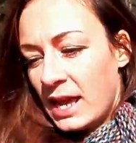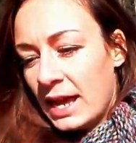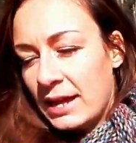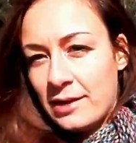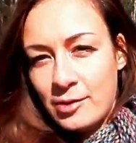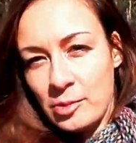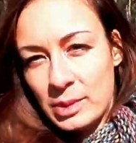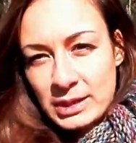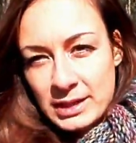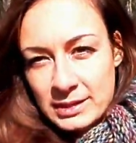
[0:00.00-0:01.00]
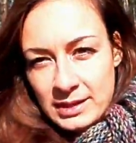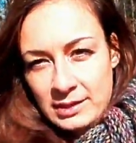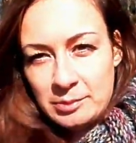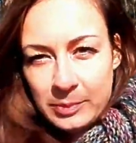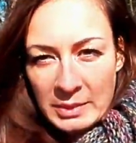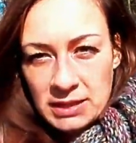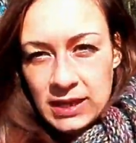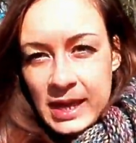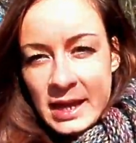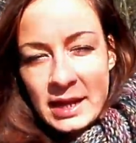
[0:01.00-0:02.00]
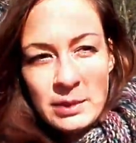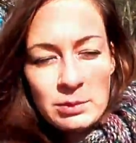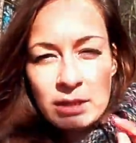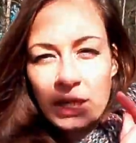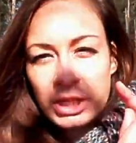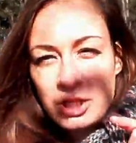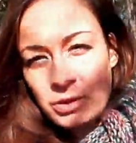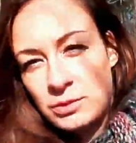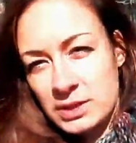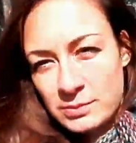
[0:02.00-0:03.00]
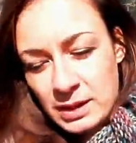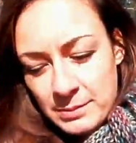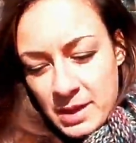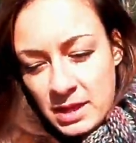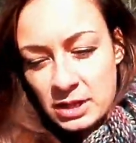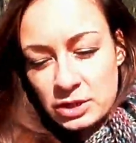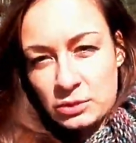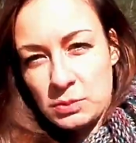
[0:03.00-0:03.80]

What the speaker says: and nobody can help me, and I would like you as my manager to